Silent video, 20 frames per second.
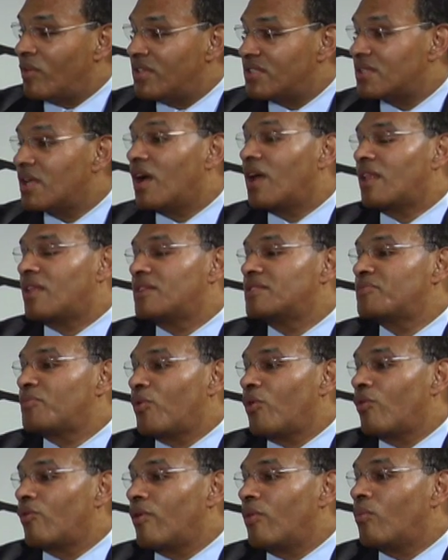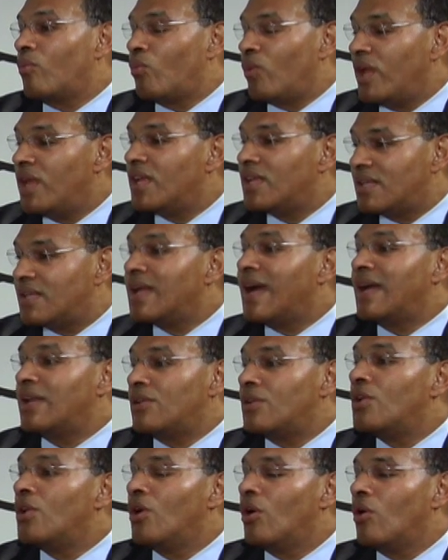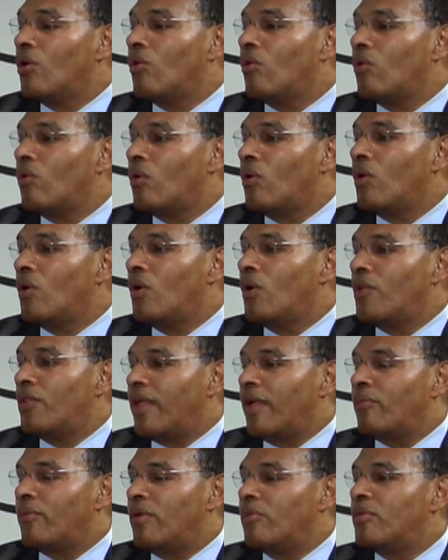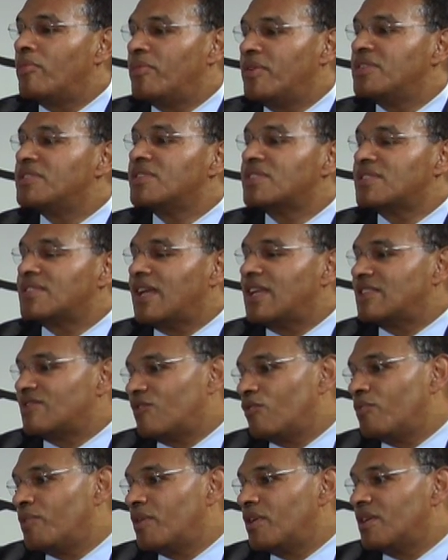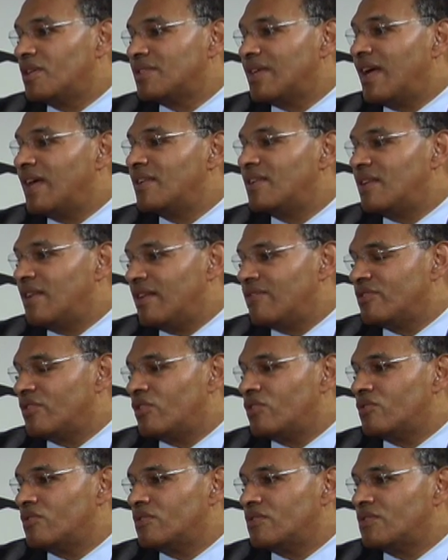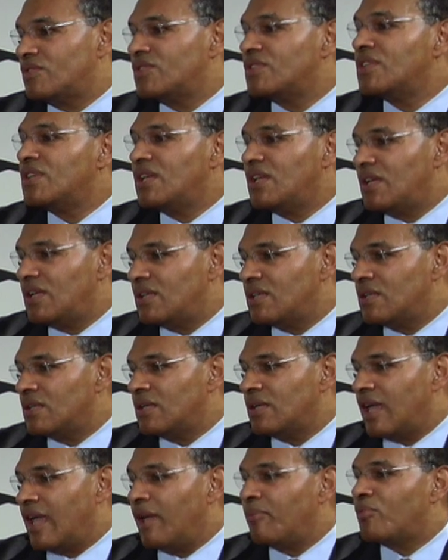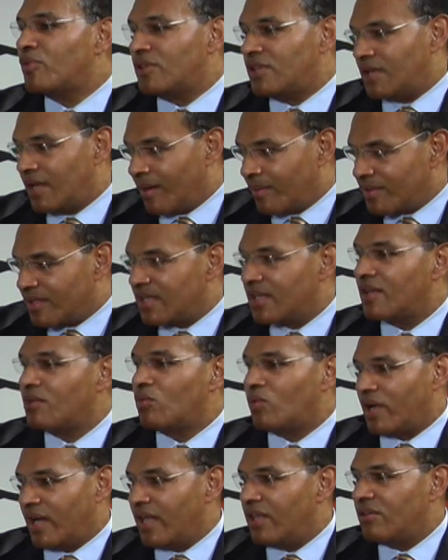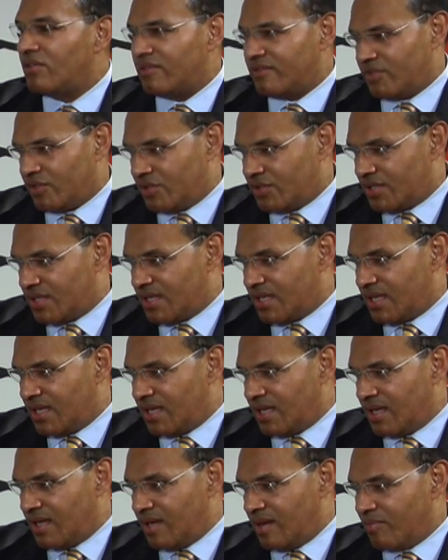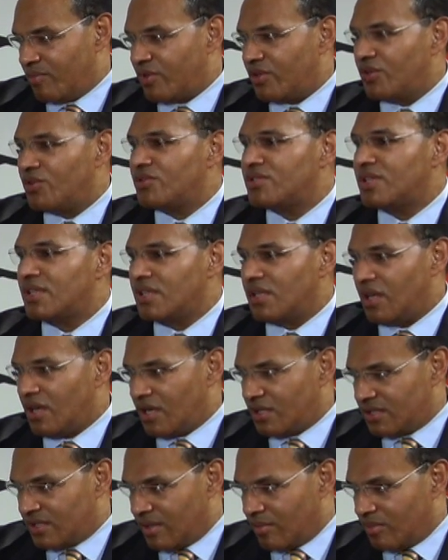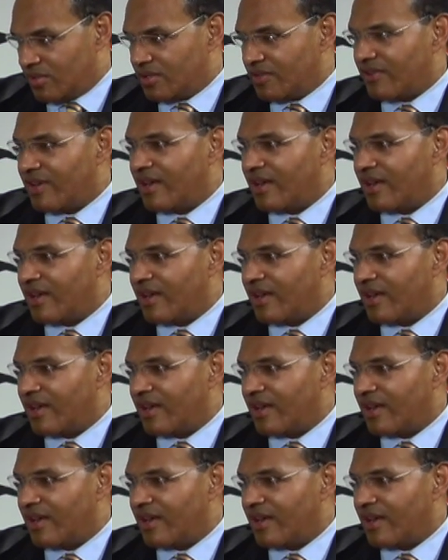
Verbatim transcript: we started this program, we did not know that we would be successful because I had never seen a predominantly white university producing large numbers